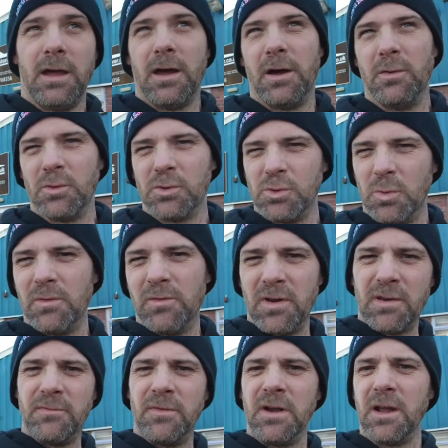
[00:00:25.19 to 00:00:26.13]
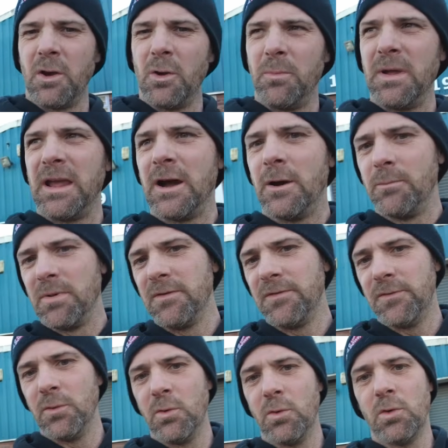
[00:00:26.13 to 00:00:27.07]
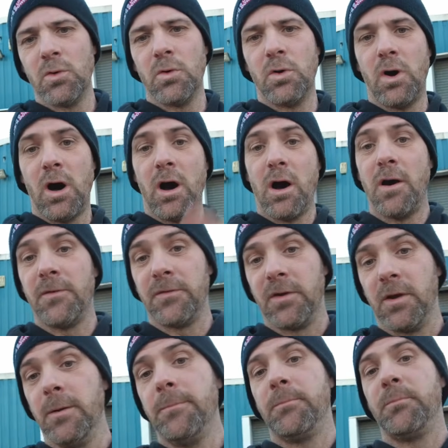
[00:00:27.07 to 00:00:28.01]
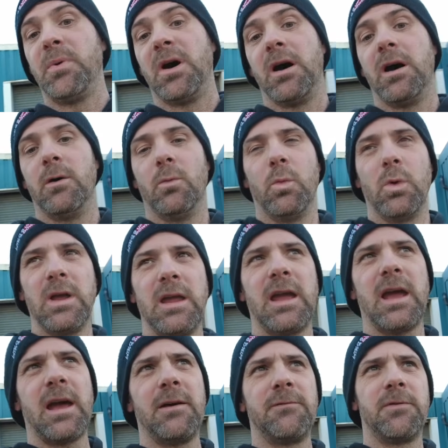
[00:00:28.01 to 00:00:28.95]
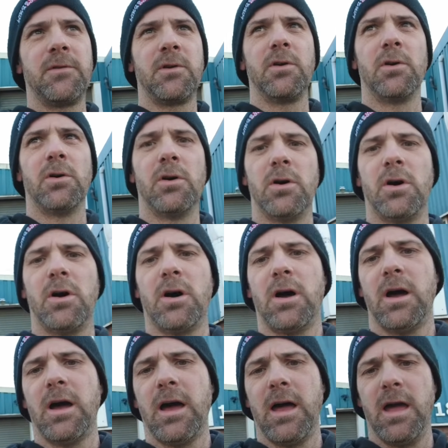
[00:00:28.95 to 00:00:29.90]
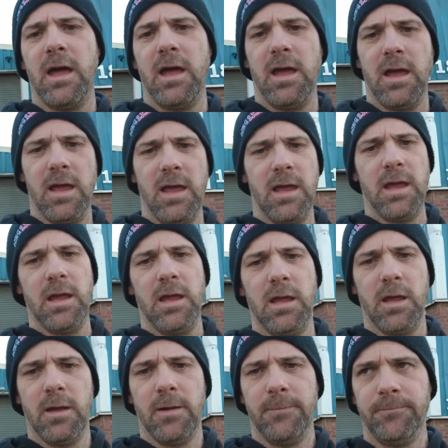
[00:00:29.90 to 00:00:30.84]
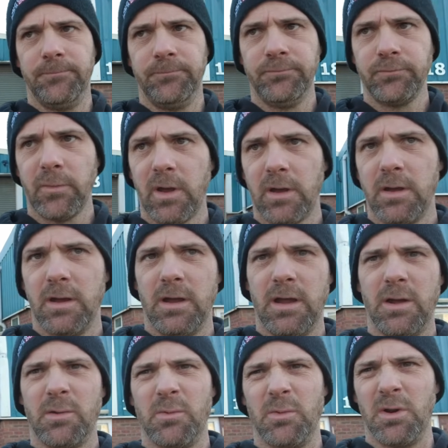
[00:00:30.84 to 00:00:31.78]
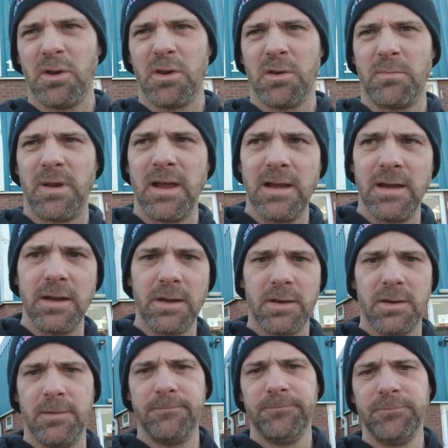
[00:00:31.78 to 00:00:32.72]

I'm not sure whether this video will be out before or after, but we have got a, how do I explain this?